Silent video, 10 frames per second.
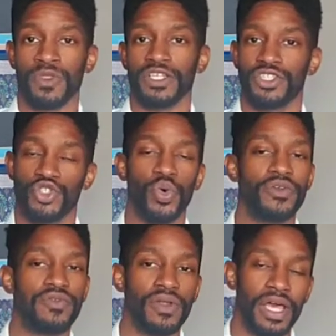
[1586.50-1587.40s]
It's a
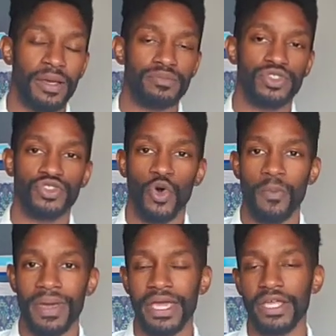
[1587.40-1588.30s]
twin flame
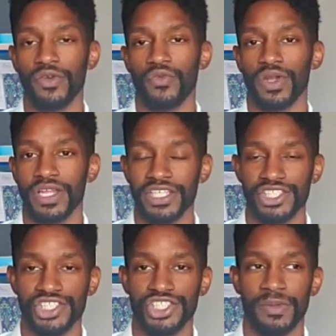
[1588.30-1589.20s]
soulmate
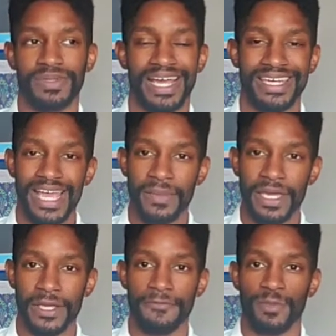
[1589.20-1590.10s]
relationship
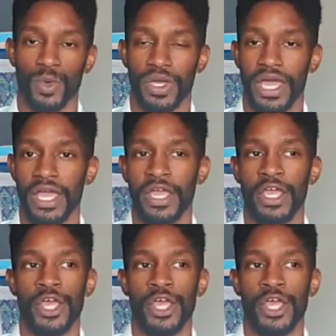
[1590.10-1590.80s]
dynamic, okay?